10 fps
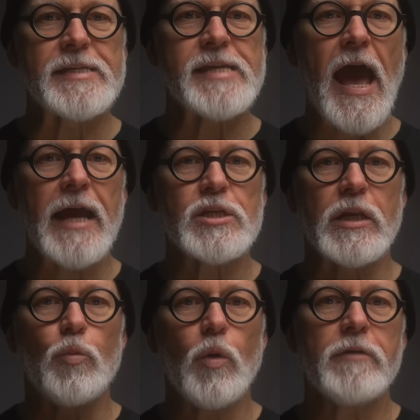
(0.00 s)
is
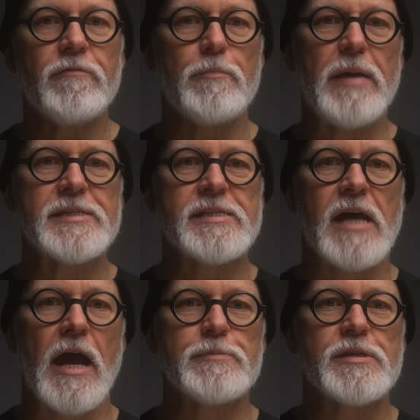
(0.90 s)
actually one of the best
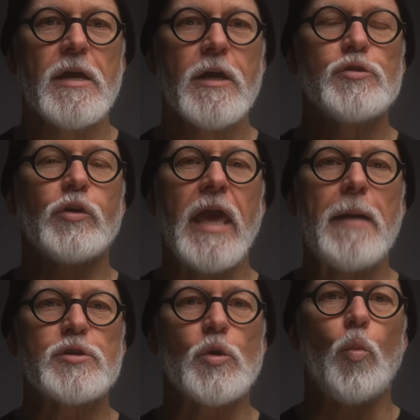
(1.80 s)
times to
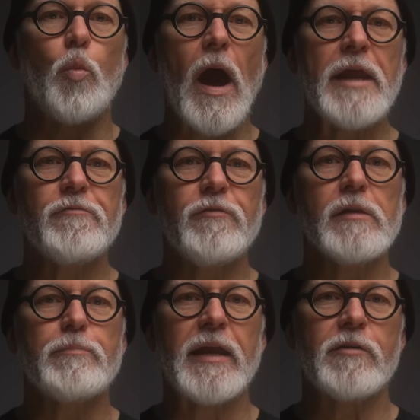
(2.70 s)
capture wide
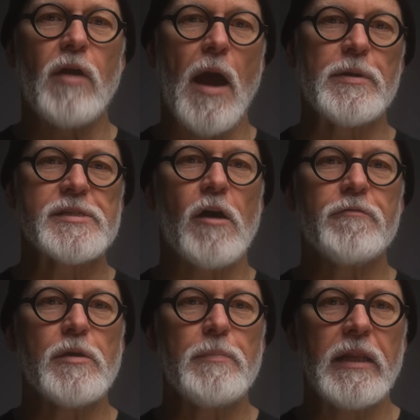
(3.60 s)
field panoramas
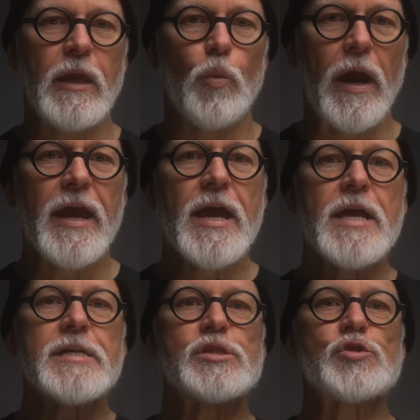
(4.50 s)
of the Milky Way
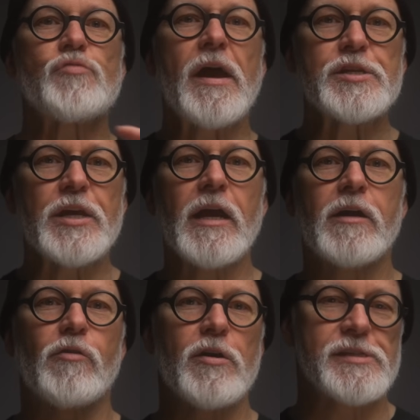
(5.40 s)
stretching
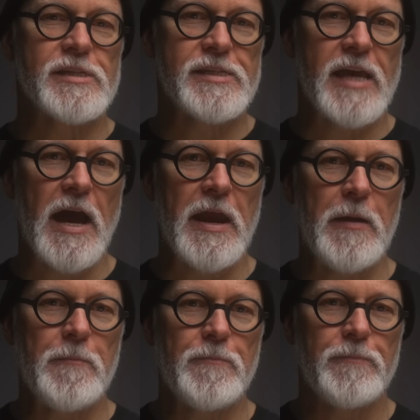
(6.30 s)
across the sky.
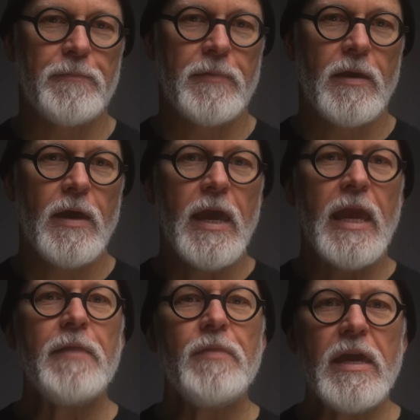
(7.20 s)

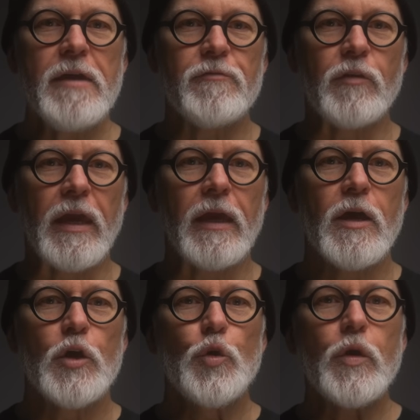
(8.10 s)
In the evening,
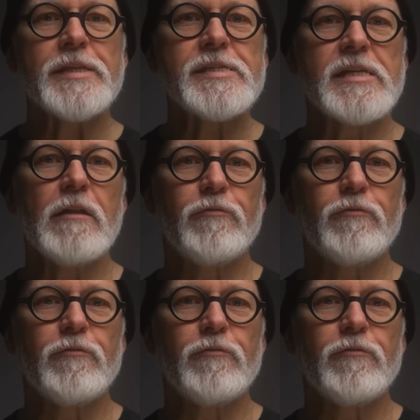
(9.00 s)
you can still